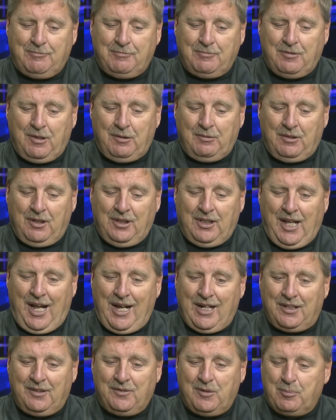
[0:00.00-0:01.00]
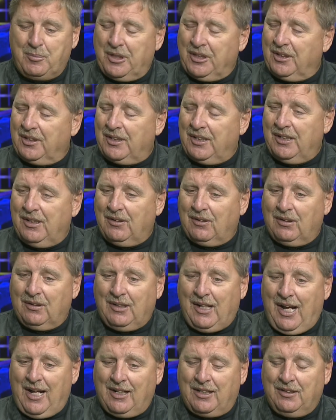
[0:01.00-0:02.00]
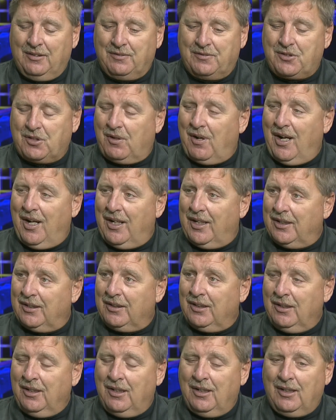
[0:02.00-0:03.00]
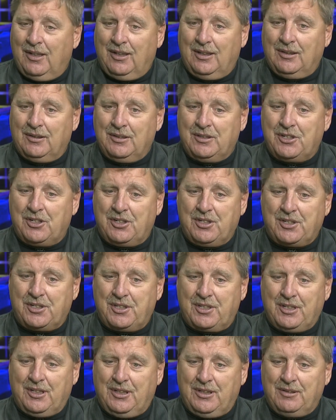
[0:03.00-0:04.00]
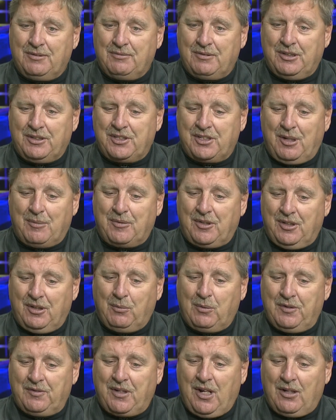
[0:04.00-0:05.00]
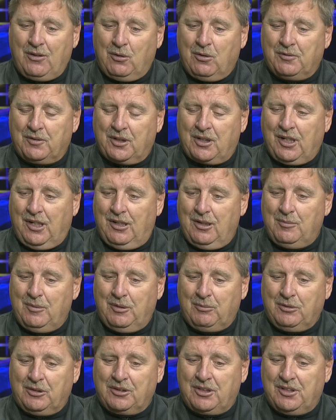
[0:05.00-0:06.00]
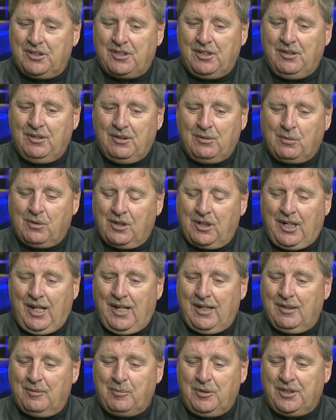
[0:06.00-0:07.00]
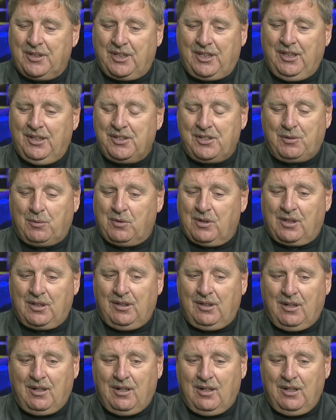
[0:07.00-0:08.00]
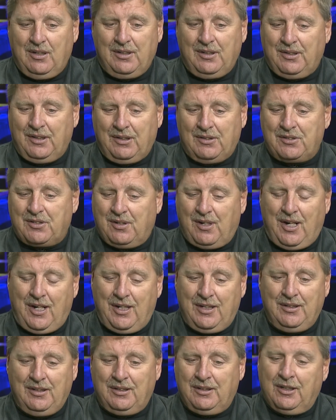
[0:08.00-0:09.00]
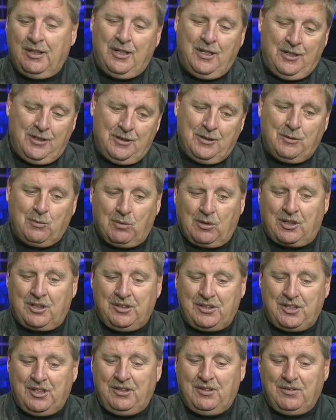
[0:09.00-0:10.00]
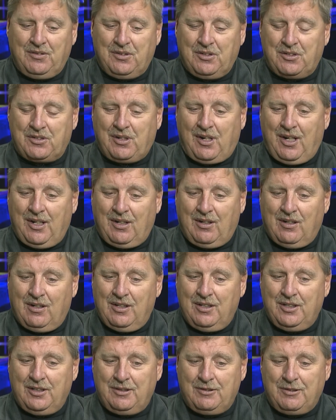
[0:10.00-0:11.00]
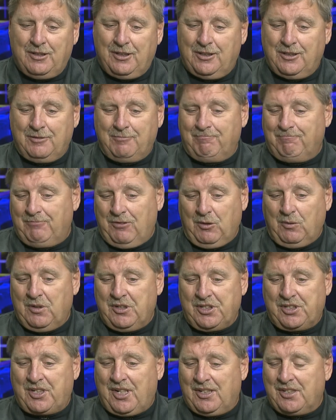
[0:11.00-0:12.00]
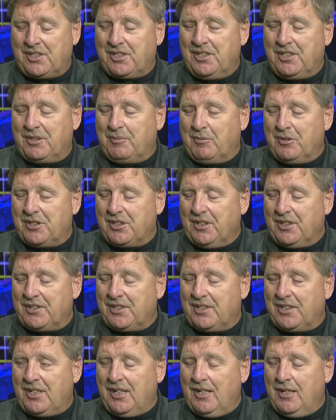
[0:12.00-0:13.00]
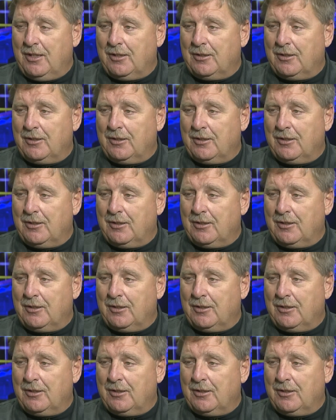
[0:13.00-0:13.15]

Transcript: lack of ability or a lack of trying. It's just something that we've got to overcome, and we'll continue to work at it. But the kids are working hard, and they're trying, and we're continuing to try hard, and we just got to see some results at the end.